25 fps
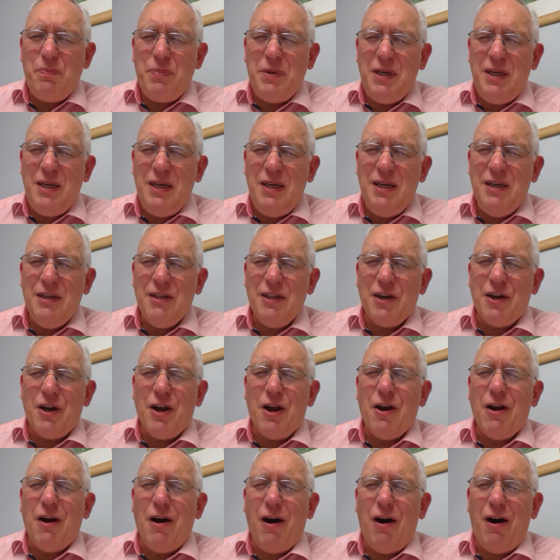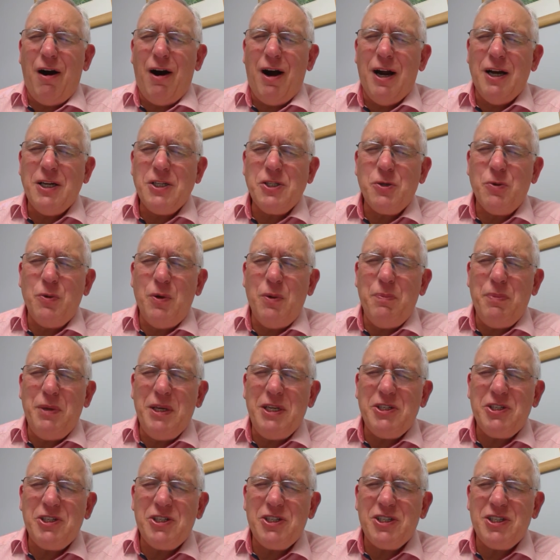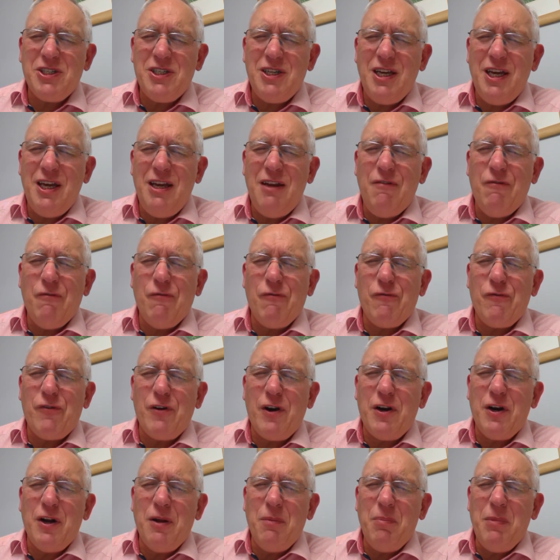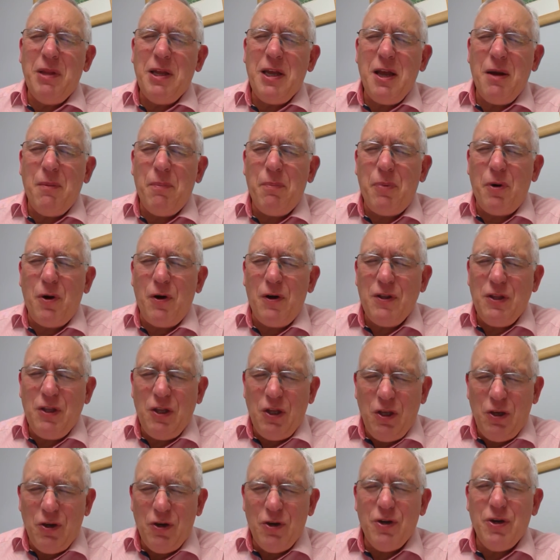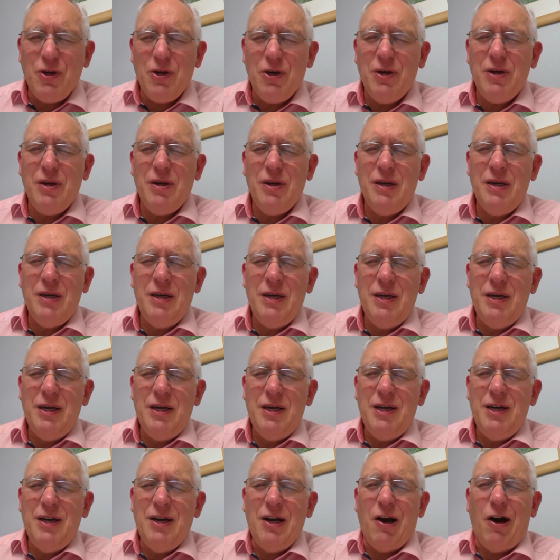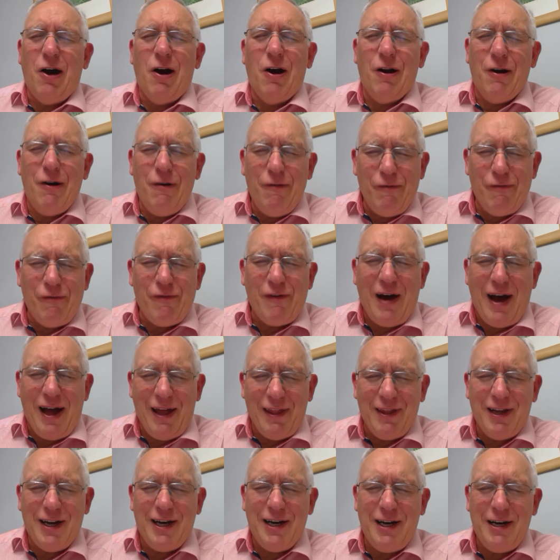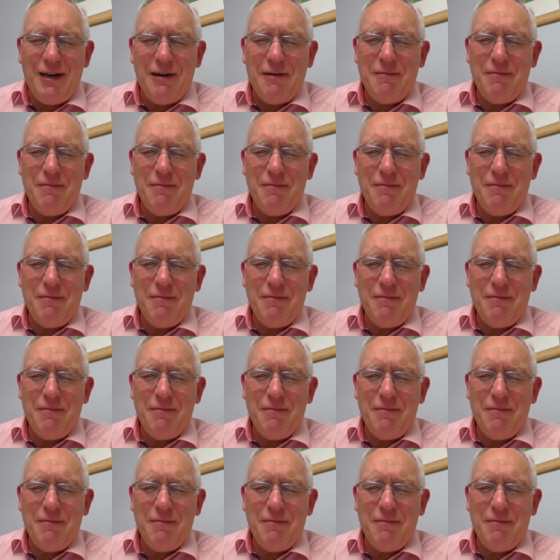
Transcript: be that our hearts would be stayed firmly upon you, our Father,